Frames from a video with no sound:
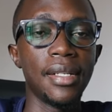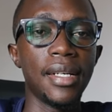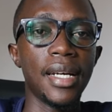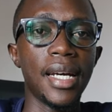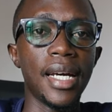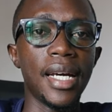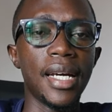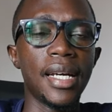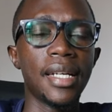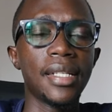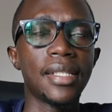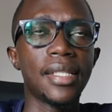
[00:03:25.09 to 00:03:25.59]

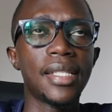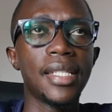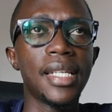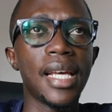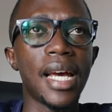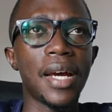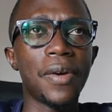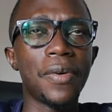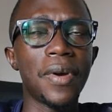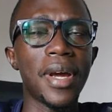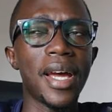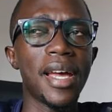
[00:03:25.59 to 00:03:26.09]
Uh,
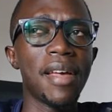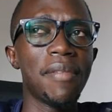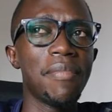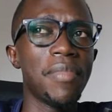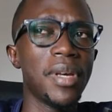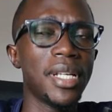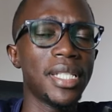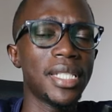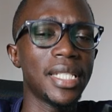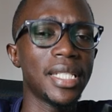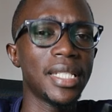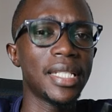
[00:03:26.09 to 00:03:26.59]
CRI
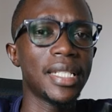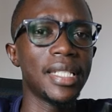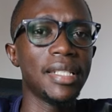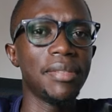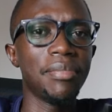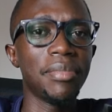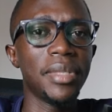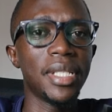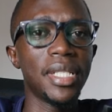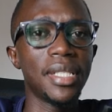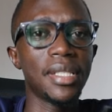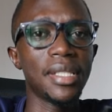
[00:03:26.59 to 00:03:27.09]
basically
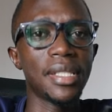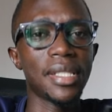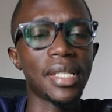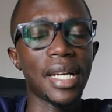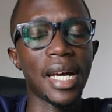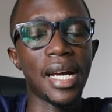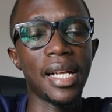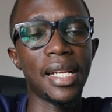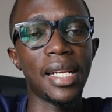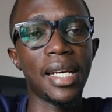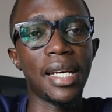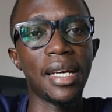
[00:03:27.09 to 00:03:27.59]
means
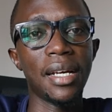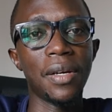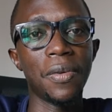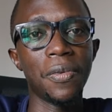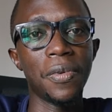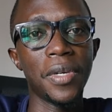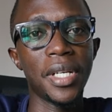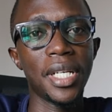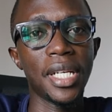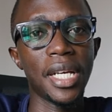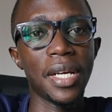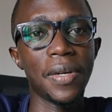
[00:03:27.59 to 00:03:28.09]
color
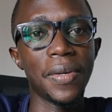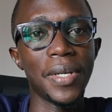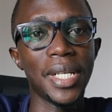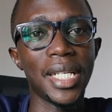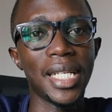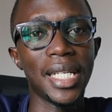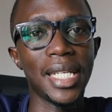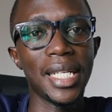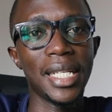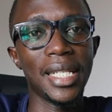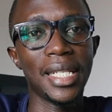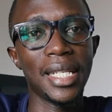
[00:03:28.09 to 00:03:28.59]

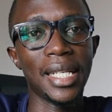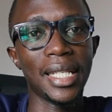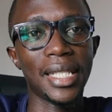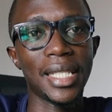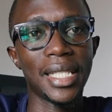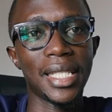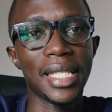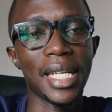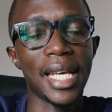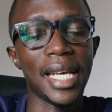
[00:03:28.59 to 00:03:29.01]
rendering index,